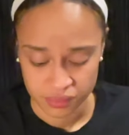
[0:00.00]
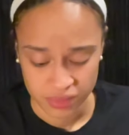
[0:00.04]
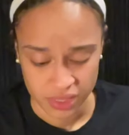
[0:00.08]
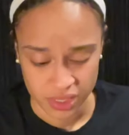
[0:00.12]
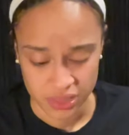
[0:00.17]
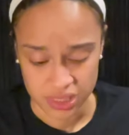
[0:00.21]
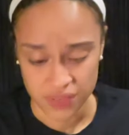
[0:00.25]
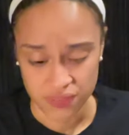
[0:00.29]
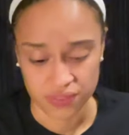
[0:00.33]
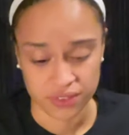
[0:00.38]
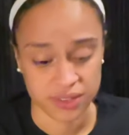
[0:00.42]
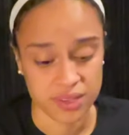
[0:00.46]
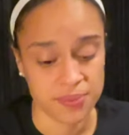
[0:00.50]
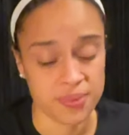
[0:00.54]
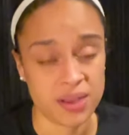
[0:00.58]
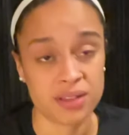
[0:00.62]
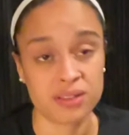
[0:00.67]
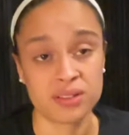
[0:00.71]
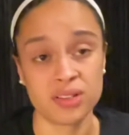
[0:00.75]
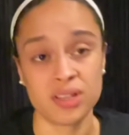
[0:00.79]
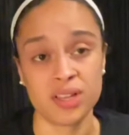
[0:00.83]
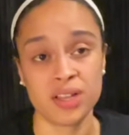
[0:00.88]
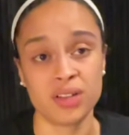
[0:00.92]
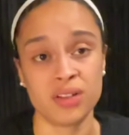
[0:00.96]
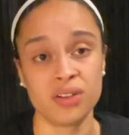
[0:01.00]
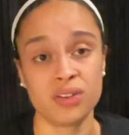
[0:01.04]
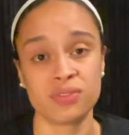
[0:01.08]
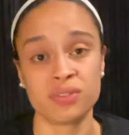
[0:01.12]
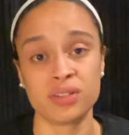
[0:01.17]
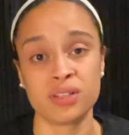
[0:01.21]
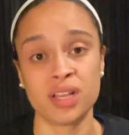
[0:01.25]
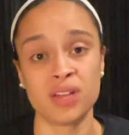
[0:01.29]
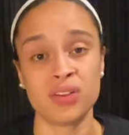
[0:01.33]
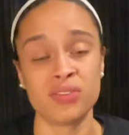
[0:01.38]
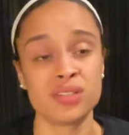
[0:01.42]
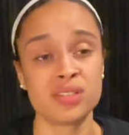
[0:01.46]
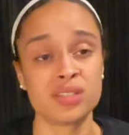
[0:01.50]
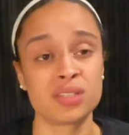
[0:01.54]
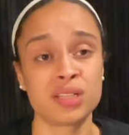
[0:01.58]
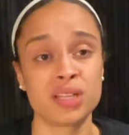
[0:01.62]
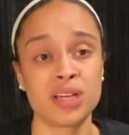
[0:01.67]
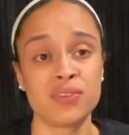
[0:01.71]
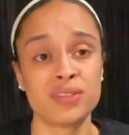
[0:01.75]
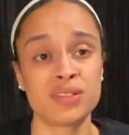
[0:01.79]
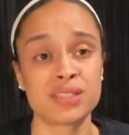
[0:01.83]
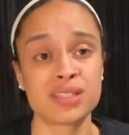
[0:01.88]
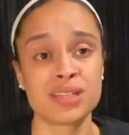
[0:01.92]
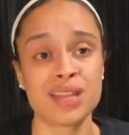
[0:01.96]
Definitely about love. Love is
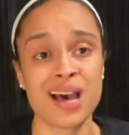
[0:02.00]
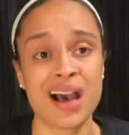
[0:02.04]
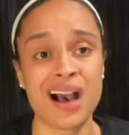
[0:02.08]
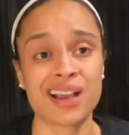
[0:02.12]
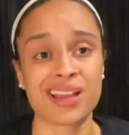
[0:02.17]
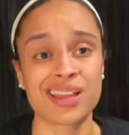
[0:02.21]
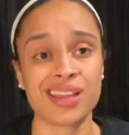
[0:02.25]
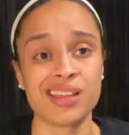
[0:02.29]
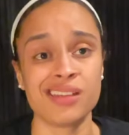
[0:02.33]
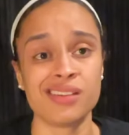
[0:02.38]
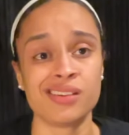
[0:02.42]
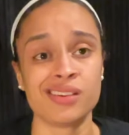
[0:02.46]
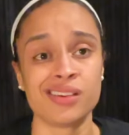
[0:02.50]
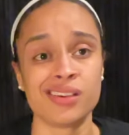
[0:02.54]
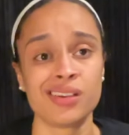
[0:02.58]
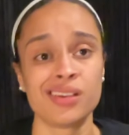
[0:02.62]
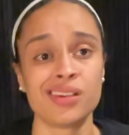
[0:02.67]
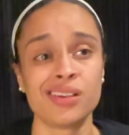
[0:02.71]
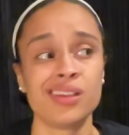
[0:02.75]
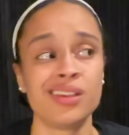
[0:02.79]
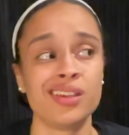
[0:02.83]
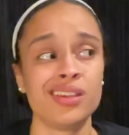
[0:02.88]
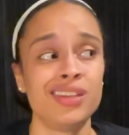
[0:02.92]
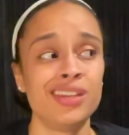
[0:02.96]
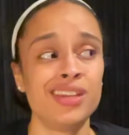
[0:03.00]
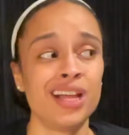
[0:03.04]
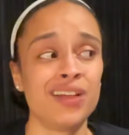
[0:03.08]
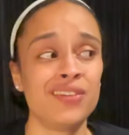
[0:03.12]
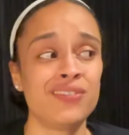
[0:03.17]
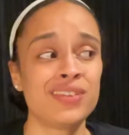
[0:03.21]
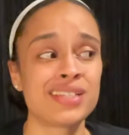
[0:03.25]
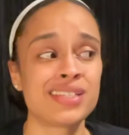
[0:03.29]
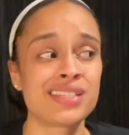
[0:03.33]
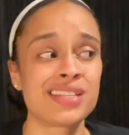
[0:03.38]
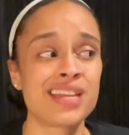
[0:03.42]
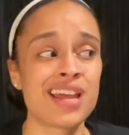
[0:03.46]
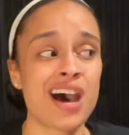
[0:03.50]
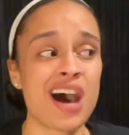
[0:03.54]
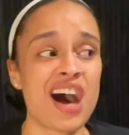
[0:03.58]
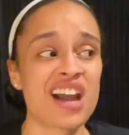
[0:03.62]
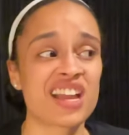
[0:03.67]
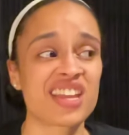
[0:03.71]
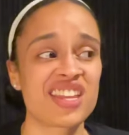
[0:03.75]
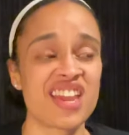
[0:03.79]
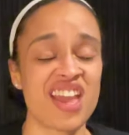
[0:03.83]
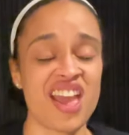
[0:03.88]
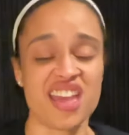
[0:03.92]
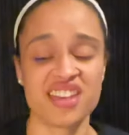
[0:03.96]
love is knocking. Love is
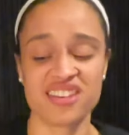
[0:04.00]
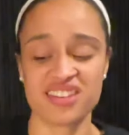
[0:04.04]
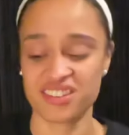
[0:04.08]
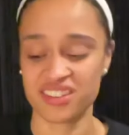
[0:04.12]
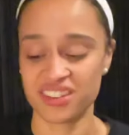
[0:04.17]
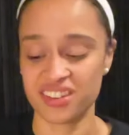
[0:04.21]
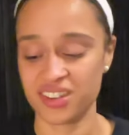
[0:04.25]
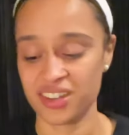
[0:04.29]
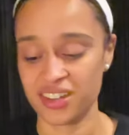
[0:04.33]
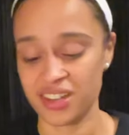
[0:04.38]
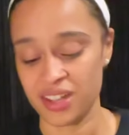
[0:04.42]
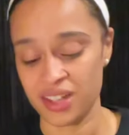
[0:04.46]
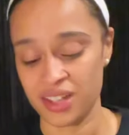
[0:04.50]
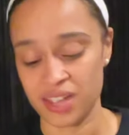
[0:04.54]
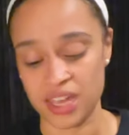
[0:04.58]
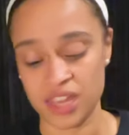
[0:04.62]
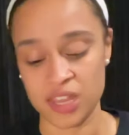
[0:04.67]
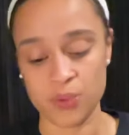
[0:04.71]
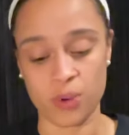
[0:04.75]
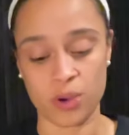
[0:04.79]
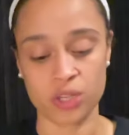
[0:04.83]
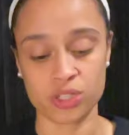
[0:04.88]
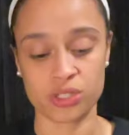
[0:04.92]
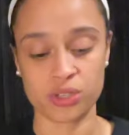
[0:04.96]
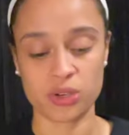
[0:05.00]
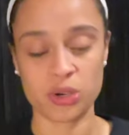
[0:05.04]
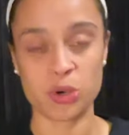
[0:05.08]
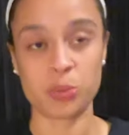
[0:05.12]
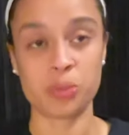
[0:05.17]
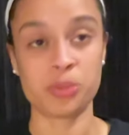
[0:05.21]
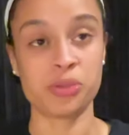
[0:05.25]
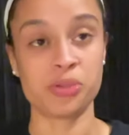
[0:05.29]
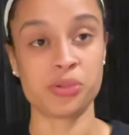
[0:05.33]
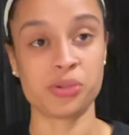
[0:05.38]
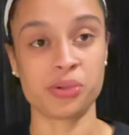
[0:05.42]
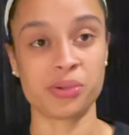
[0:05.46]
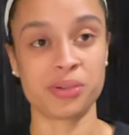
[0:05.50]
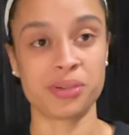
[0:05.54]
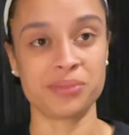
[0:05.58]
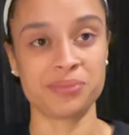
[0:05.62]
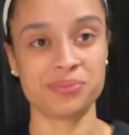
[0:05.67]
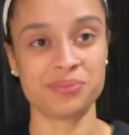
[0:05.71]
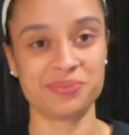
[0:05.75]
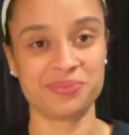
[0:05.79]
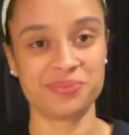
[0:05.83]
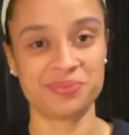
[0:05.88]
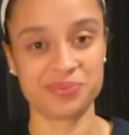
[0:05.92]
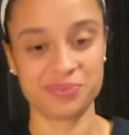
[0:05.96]
knocking, and they want you to open the door.
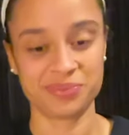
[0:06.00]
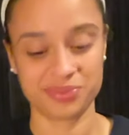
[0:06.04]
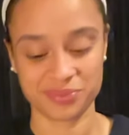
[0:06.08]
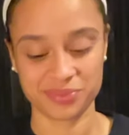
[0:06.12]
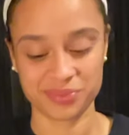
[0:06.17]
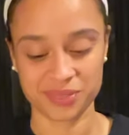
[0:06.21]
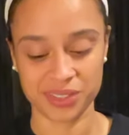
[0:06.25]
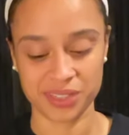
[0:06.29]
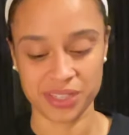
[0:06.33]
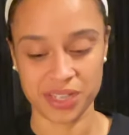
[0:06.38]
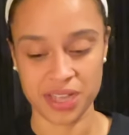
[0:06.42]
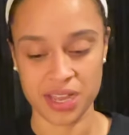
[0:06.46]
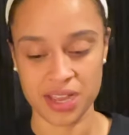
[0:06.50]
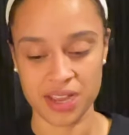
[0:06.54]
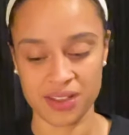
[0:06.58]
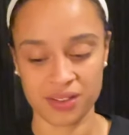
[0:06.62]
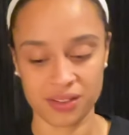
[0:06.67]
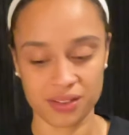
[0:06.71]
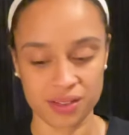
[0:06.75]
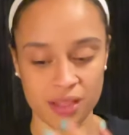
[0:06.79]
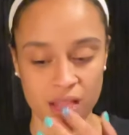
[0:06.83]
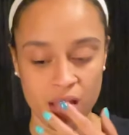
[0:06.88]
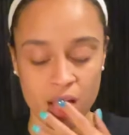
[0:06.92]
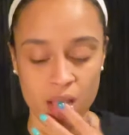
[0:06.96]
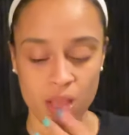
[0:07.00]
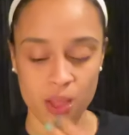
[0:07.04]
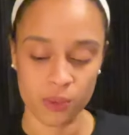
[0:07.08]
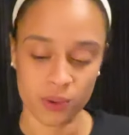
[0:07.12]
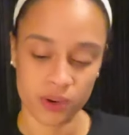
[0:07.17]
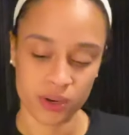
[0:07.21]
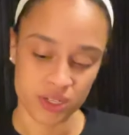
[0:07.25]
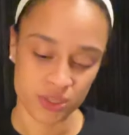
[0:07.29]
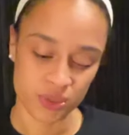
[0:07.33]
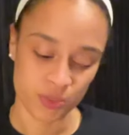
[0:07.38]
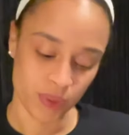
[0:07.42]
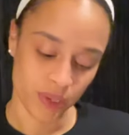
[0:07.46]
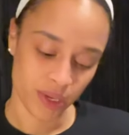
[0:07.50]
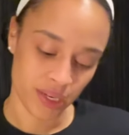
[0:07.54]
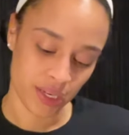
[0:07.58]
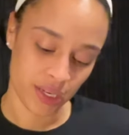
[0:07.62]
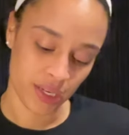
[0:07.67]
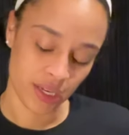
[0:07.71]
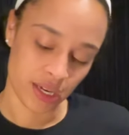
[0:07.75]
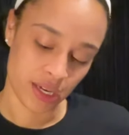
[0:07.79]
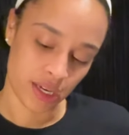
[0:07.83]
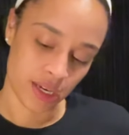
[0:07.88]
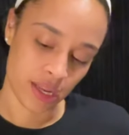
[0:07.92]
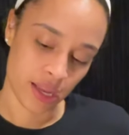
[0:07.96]
Okay. What is
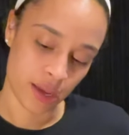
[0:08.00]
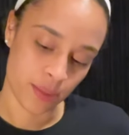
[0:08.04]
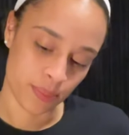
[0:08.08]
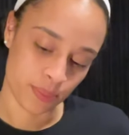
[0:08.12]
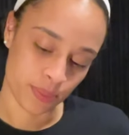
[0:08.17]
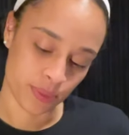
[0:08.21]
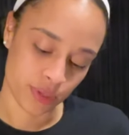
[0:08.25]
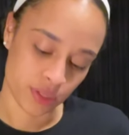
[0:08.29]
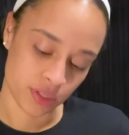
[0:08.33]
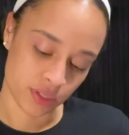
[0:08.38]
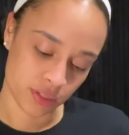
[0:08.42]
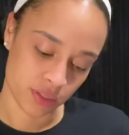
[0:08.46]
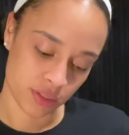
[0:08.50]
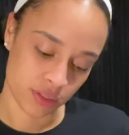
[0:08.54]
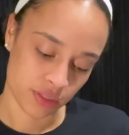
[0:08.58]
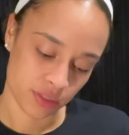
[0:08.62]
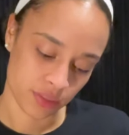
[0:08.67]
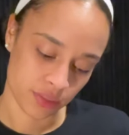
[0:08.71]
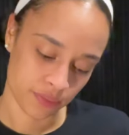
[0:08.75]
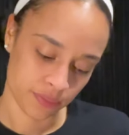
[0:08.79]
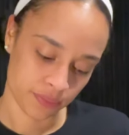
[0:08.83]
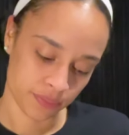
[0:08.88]
wait and empress?